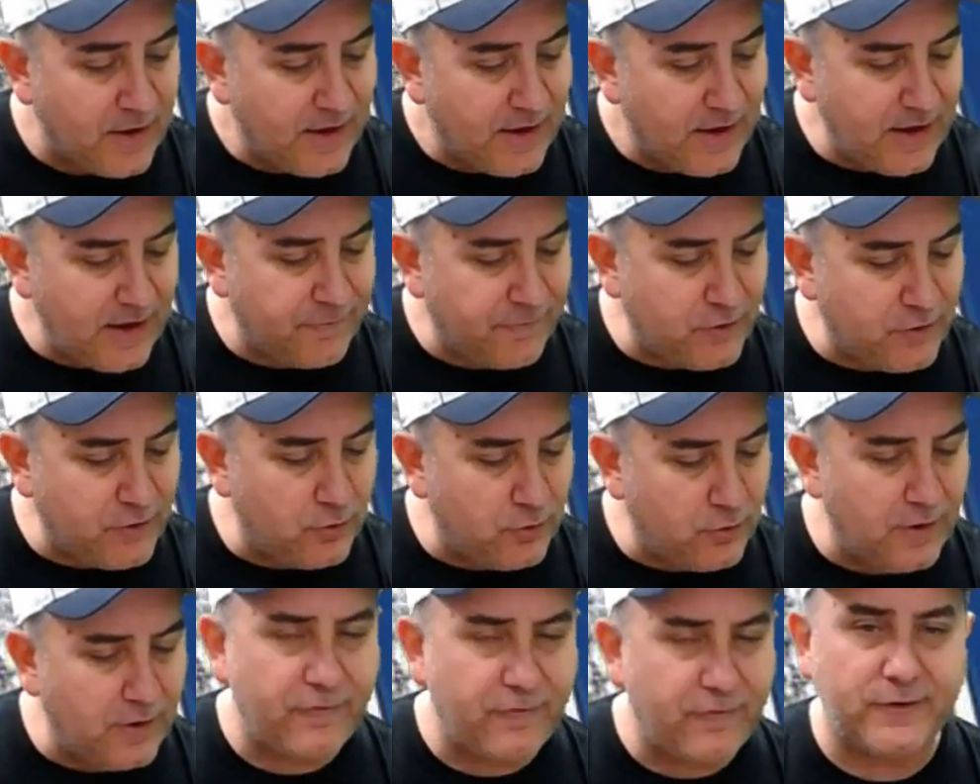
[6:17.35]
if
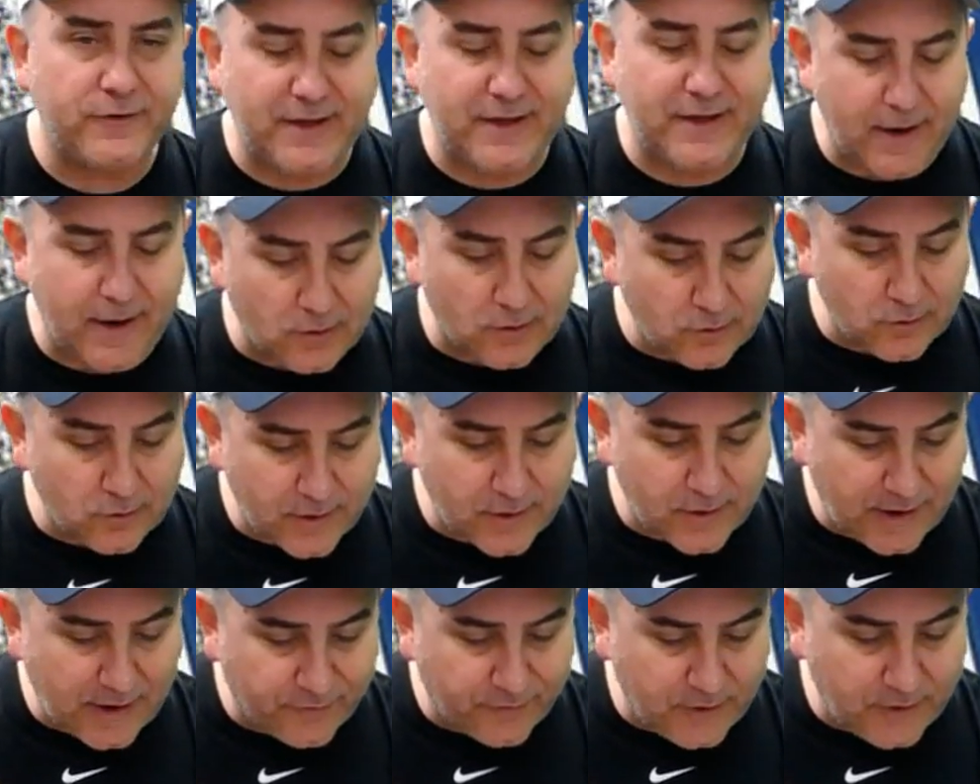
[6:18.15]
you take a look
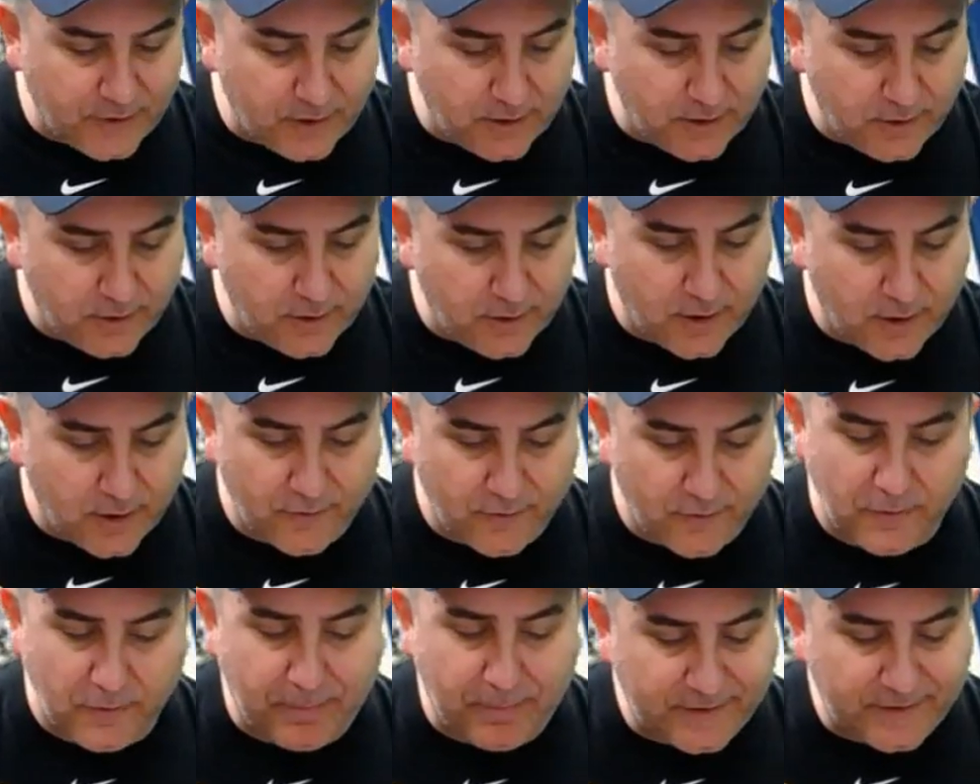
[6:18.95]
at
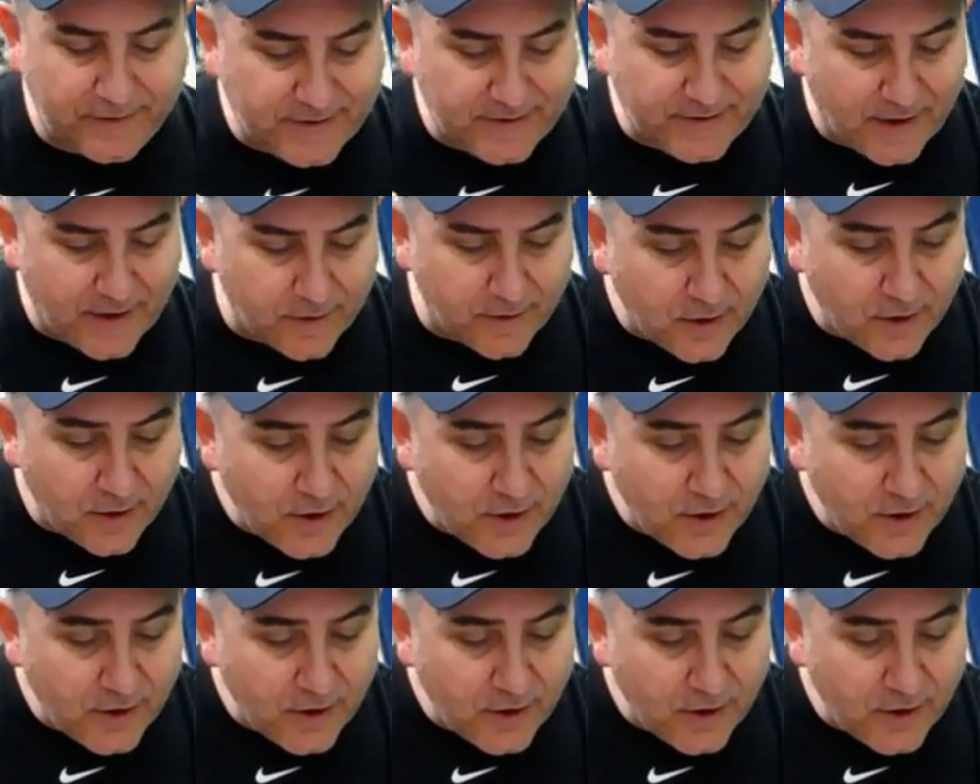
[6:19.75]
the Big Ten,